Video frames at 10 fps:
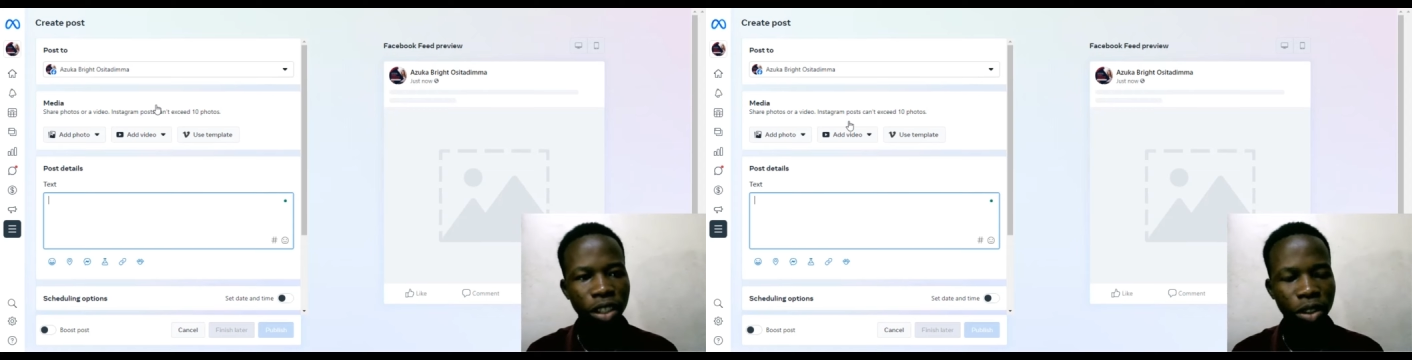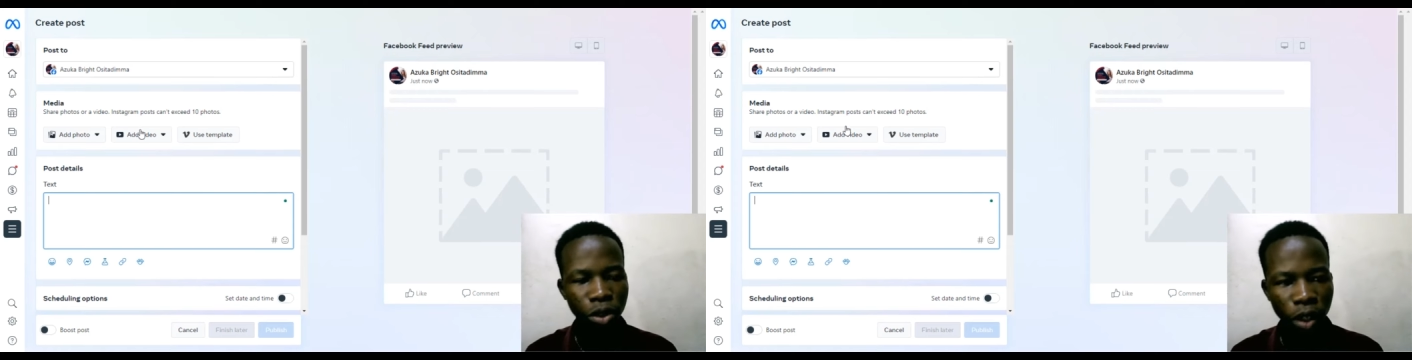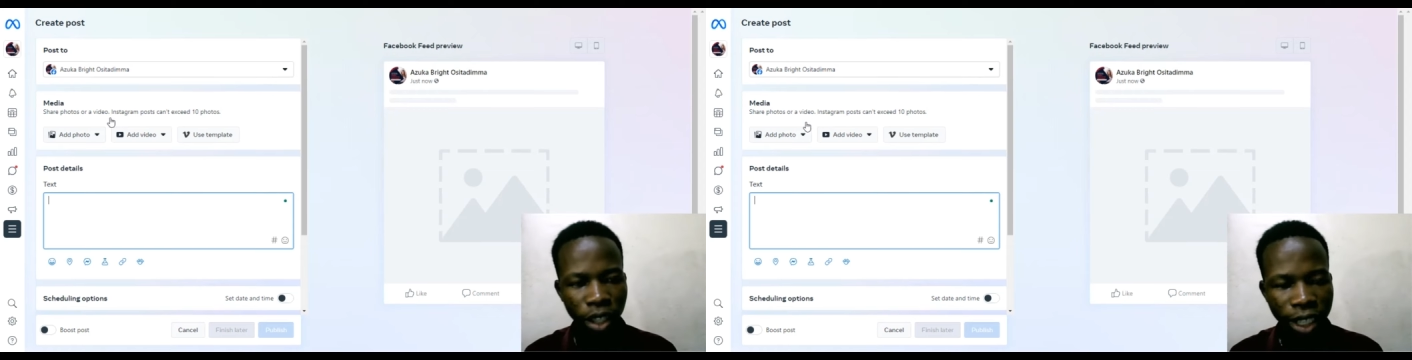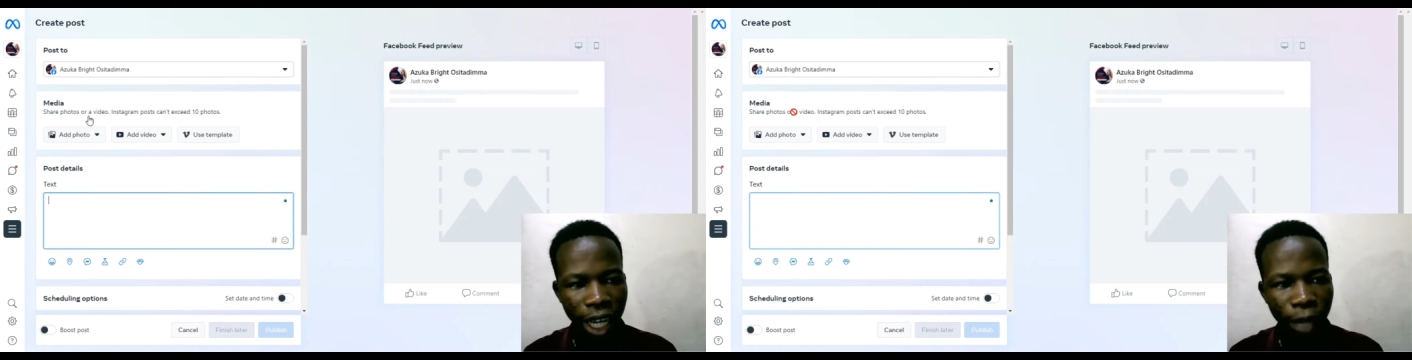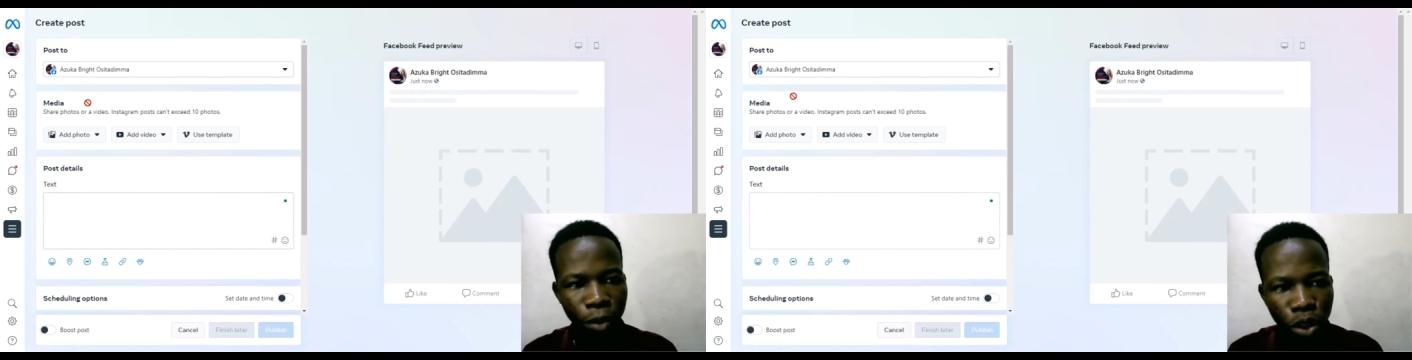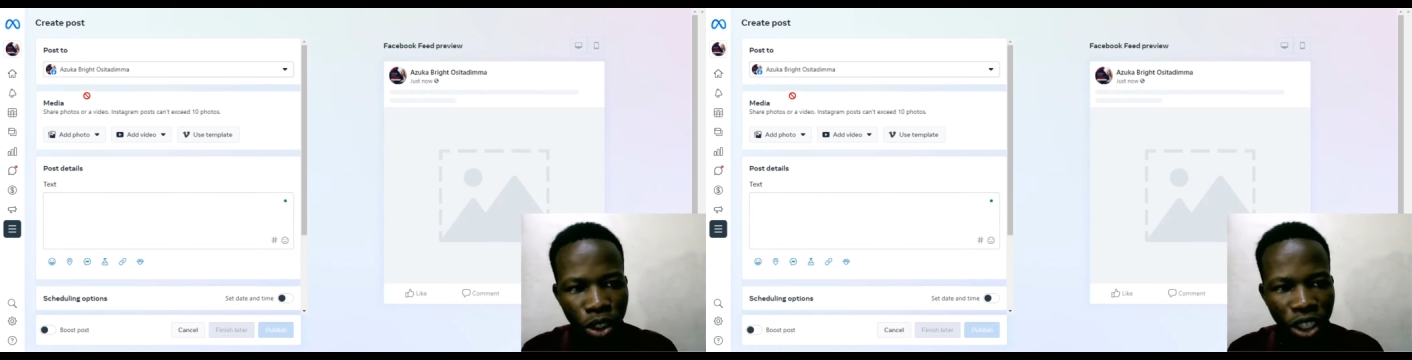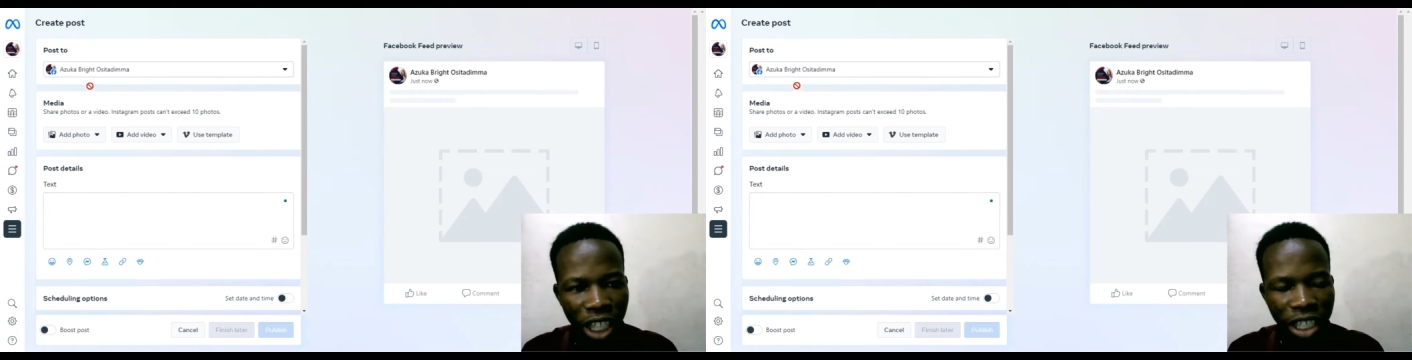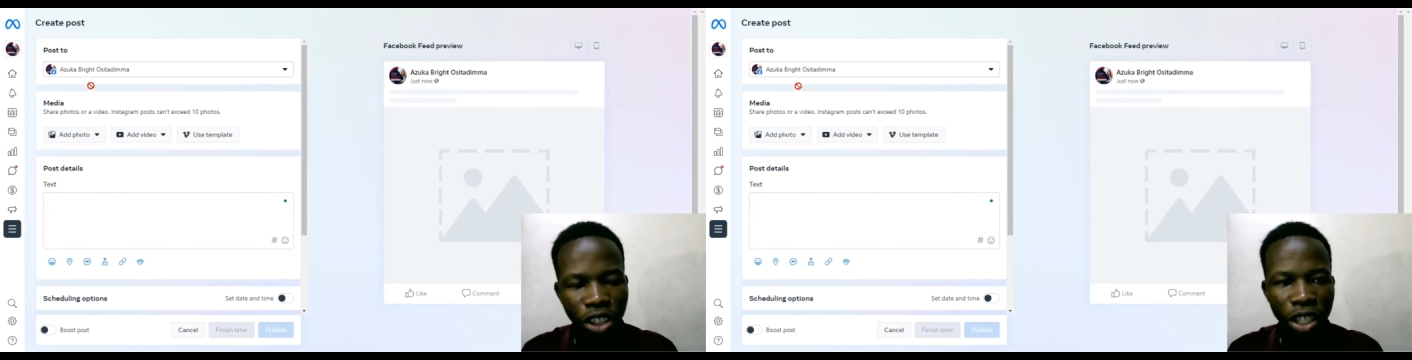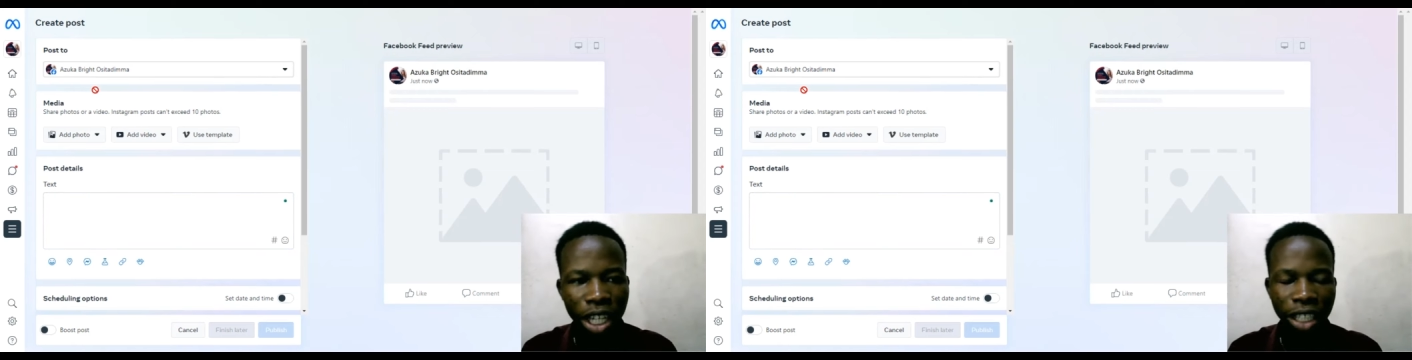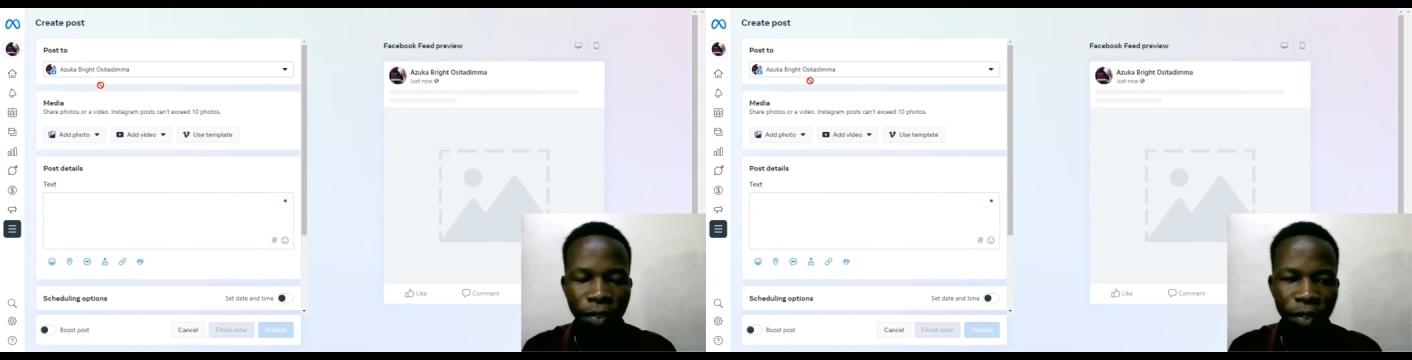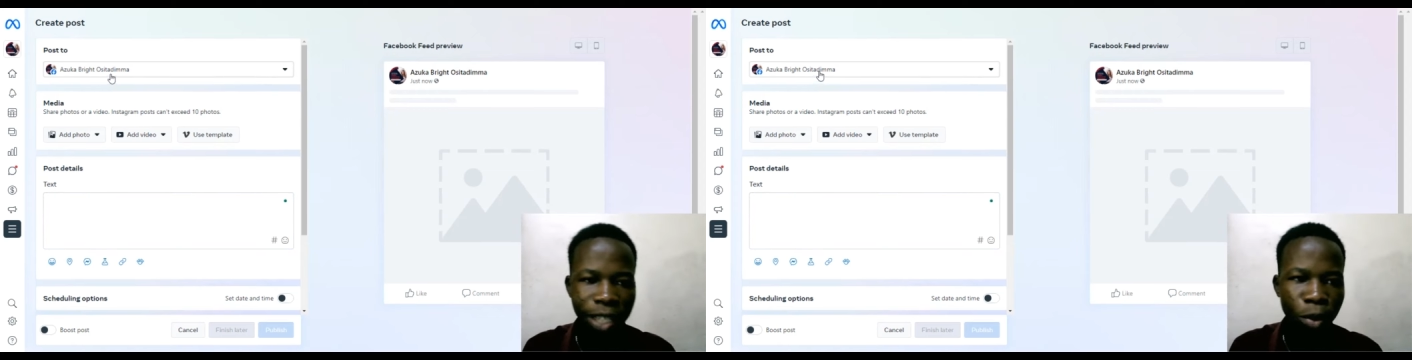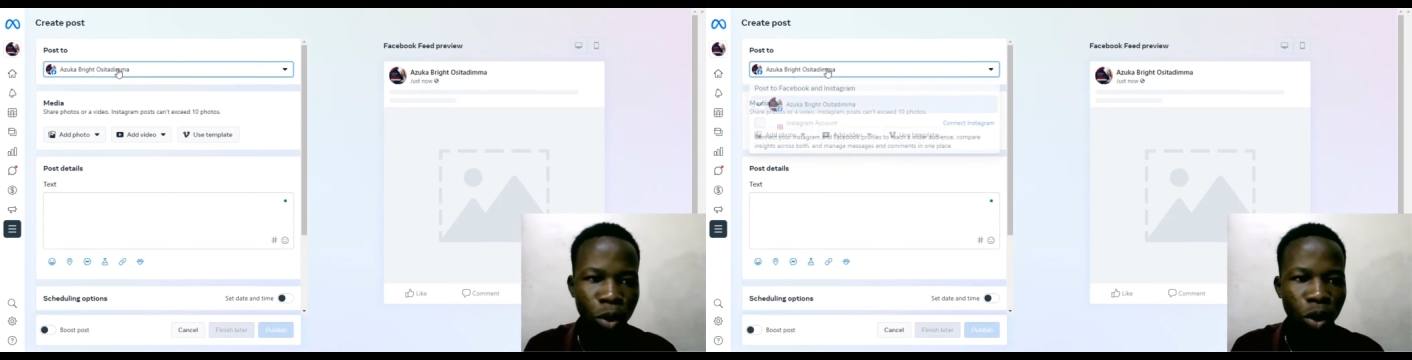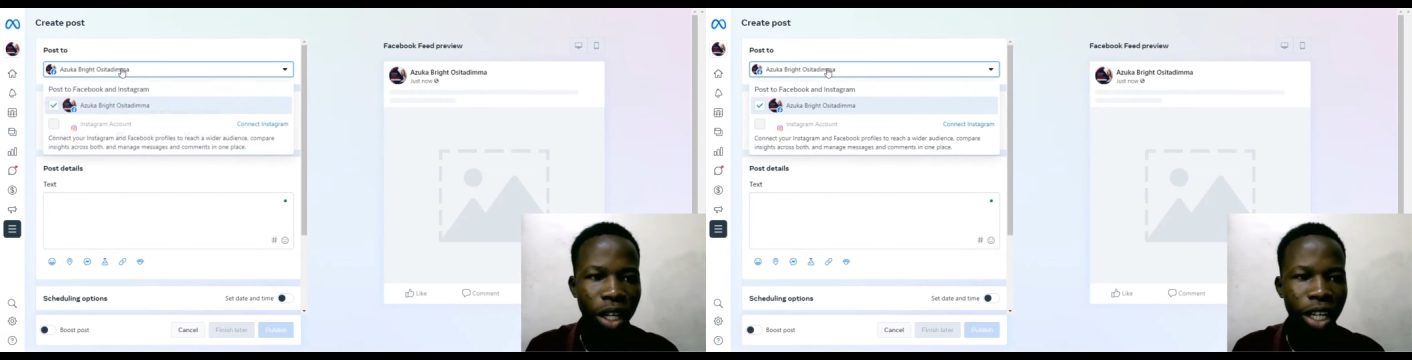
So your Instagram is going to check in just like the Facebook